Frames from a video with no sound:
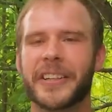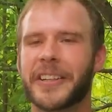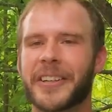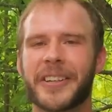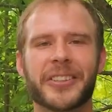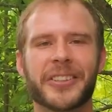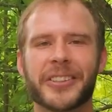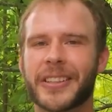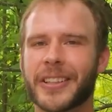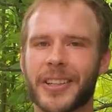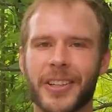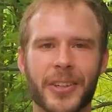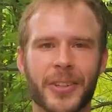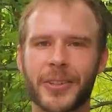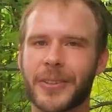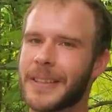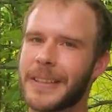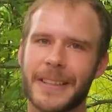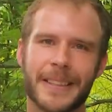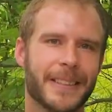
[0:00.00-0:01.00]
years ago,
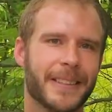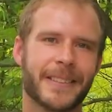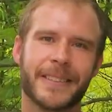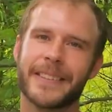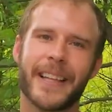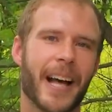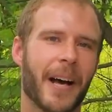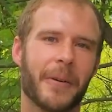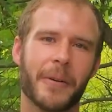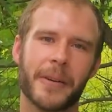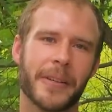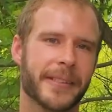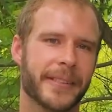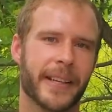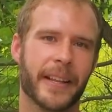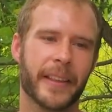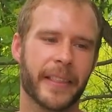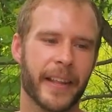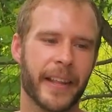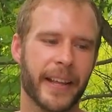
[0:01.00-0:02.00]
that wasn't
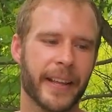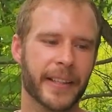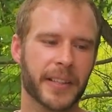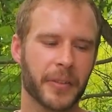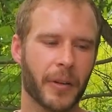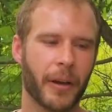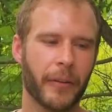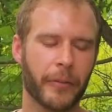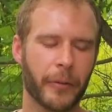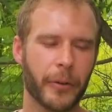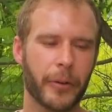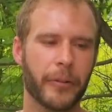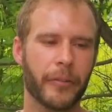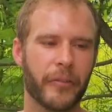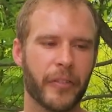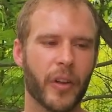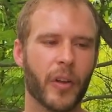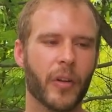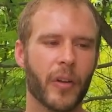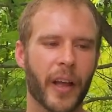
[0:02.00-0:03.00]
a thing. So I really
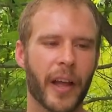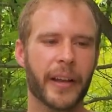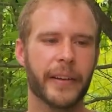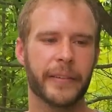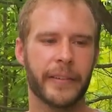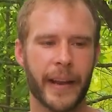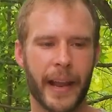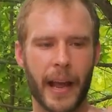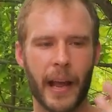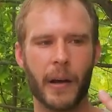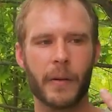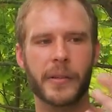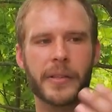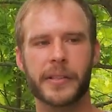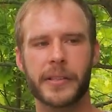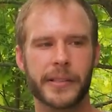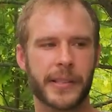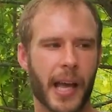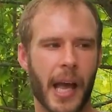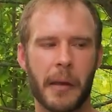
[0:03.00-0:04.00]
feel like now is
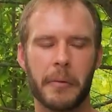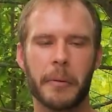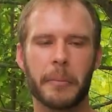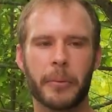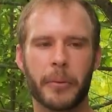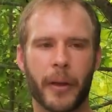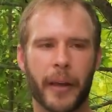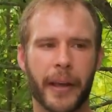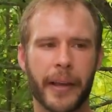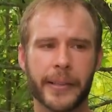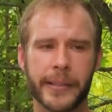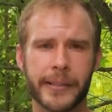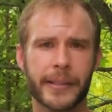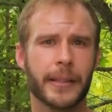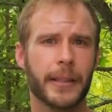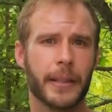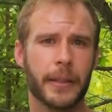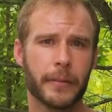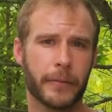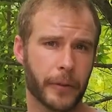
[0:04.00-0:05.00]
the time and place
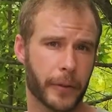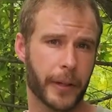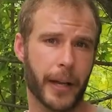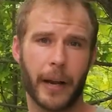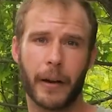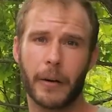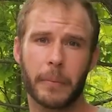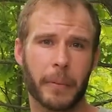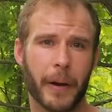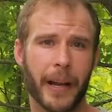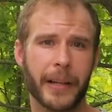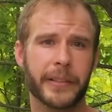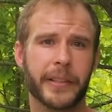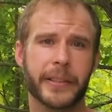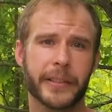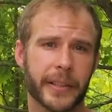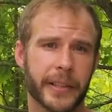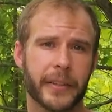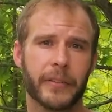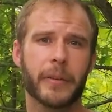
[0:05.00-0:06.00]
for
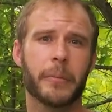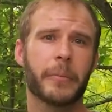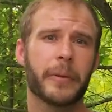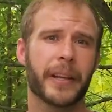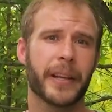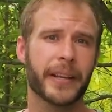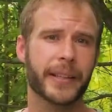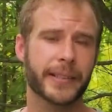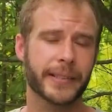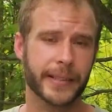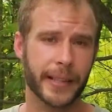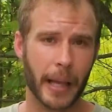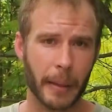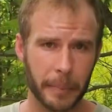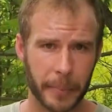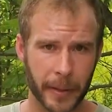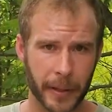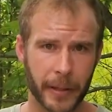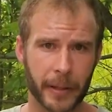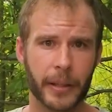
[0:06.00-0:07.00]
chiropractic to even be
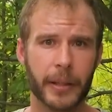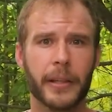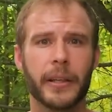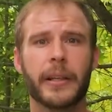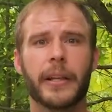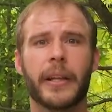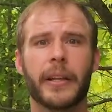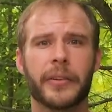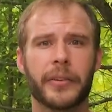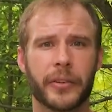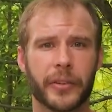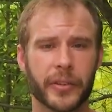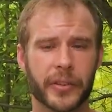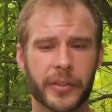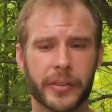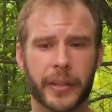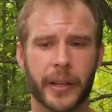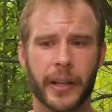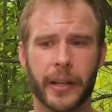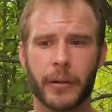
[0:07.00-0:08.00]
accepted into the
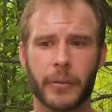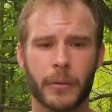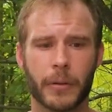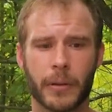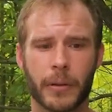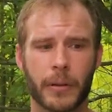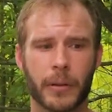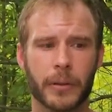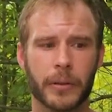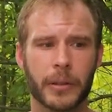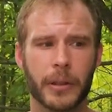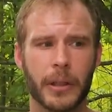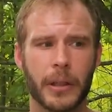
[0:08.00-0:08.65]
skate world.